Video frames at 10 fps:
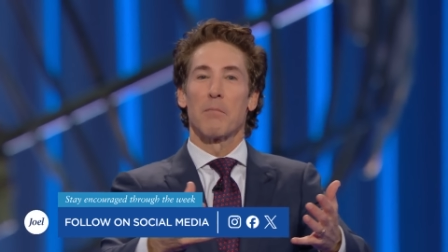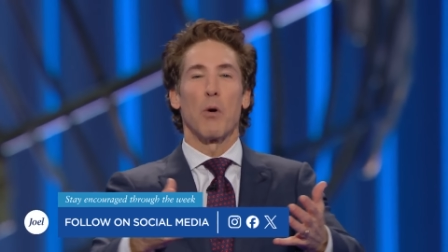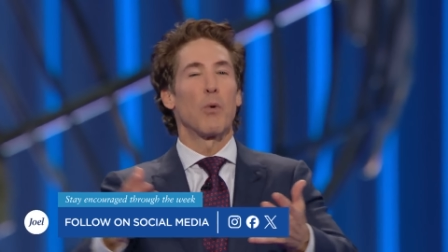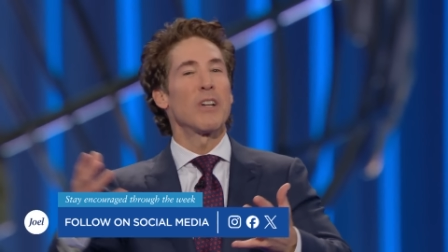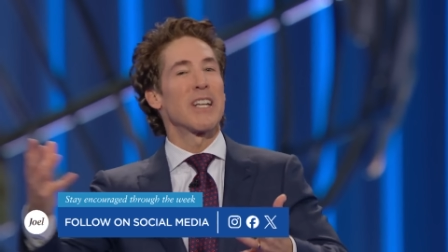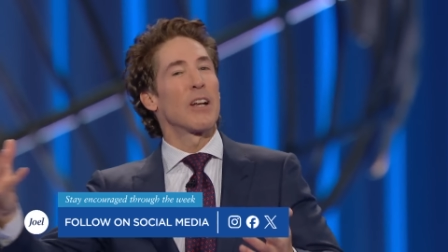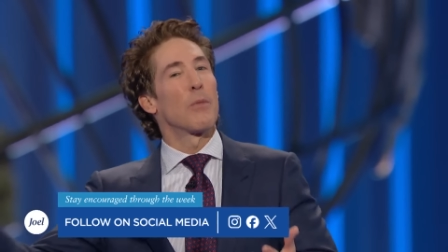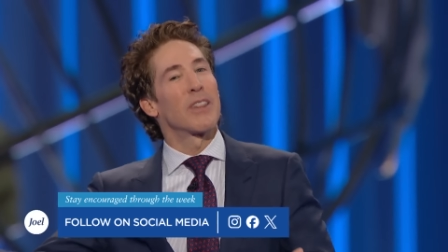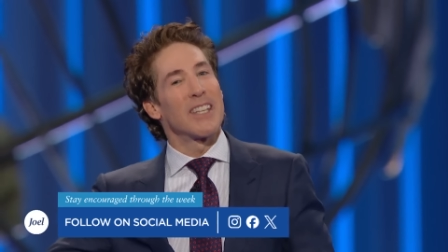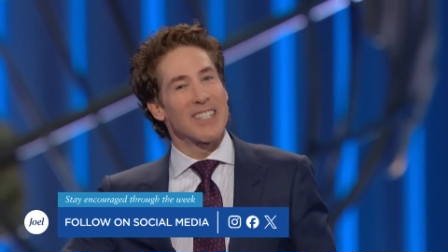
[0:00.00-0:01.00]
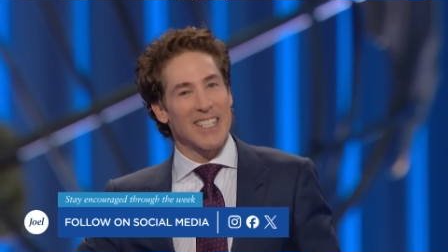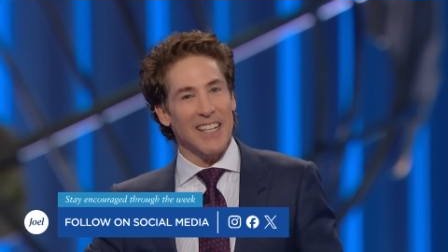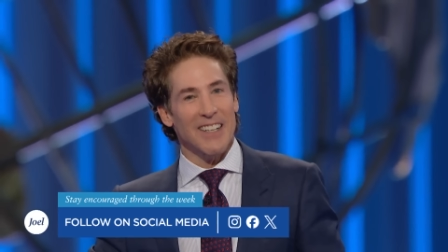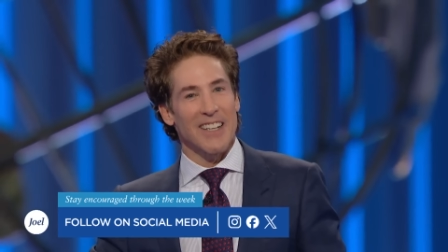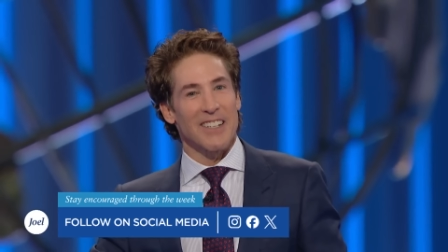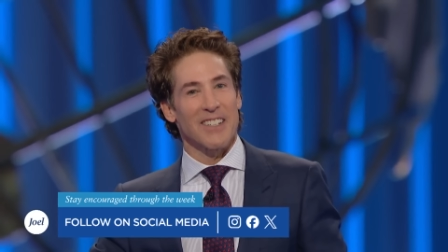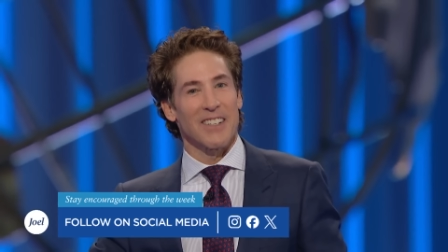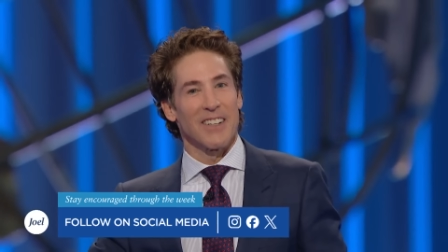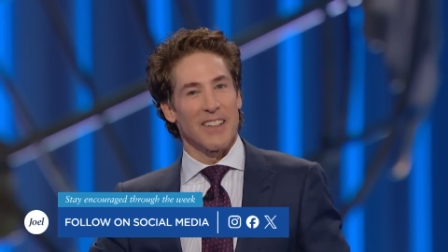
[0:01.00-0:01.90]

but we're dealing with this sickness,